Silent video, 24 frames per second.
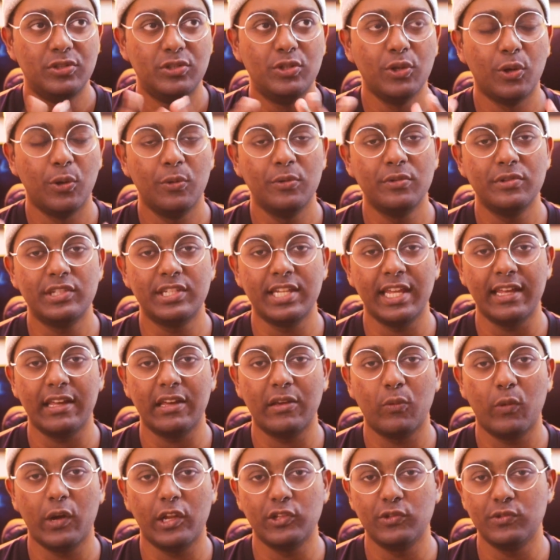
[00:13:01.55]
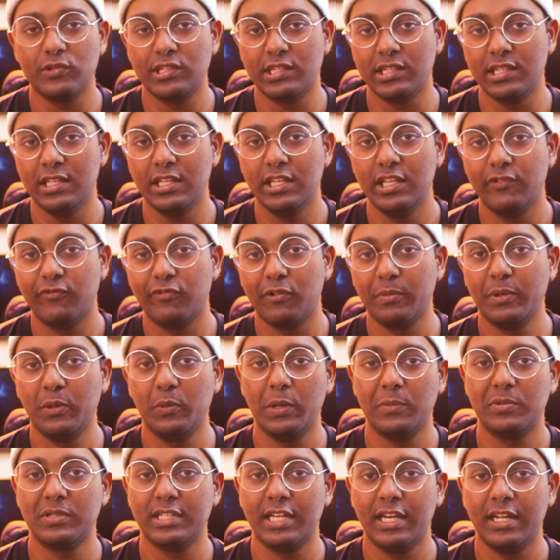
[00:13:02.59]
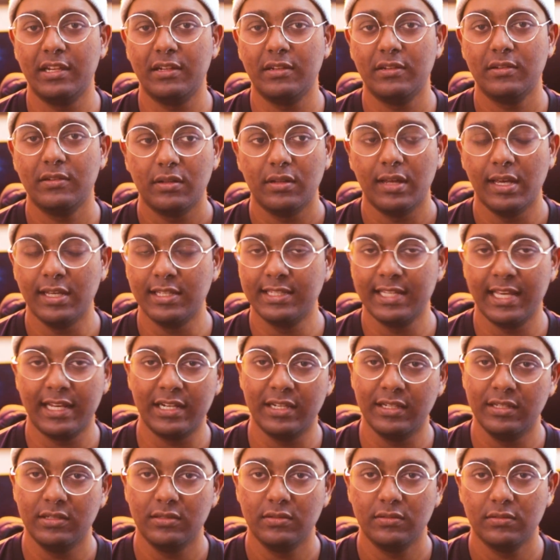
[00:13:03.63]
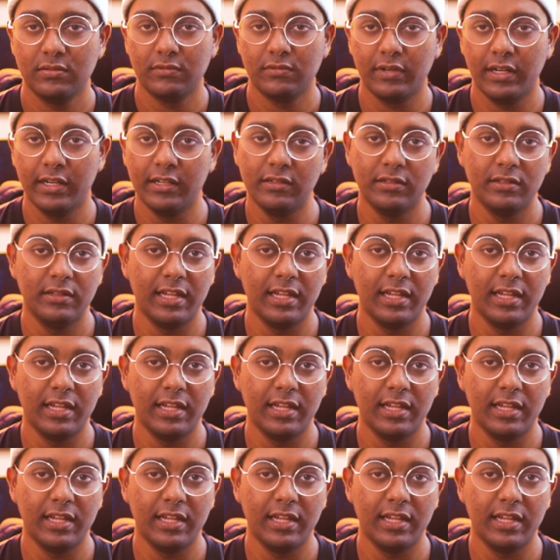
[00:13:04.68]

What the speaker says: don't take what you see from the website exactly, right?